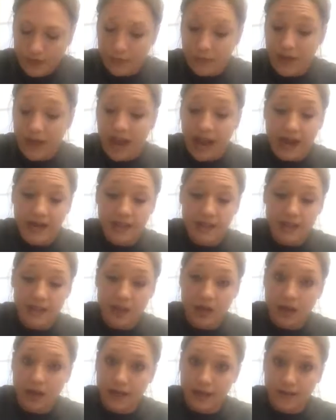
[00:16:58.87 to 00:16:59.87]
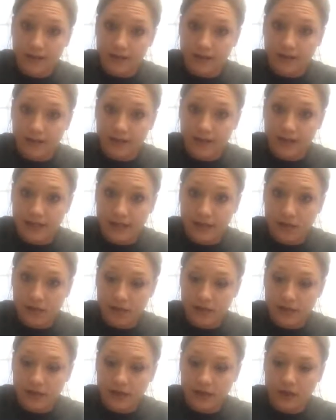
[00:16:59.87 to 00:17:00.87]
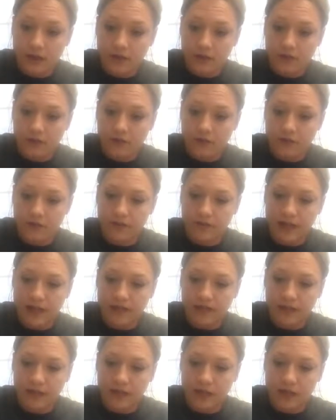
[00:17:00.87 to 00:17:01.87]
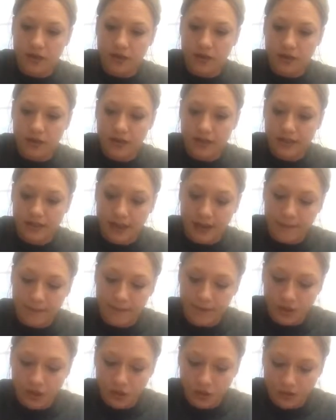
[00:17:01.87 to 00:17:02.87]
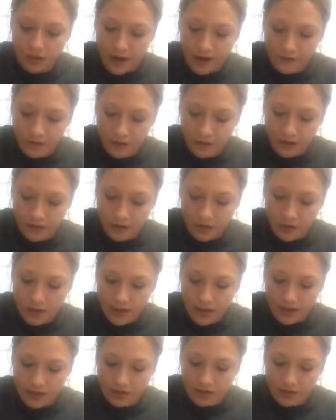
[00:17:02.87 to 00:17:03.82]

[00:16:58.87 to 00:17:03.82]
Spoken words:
But I did not seal, so that's another step that you can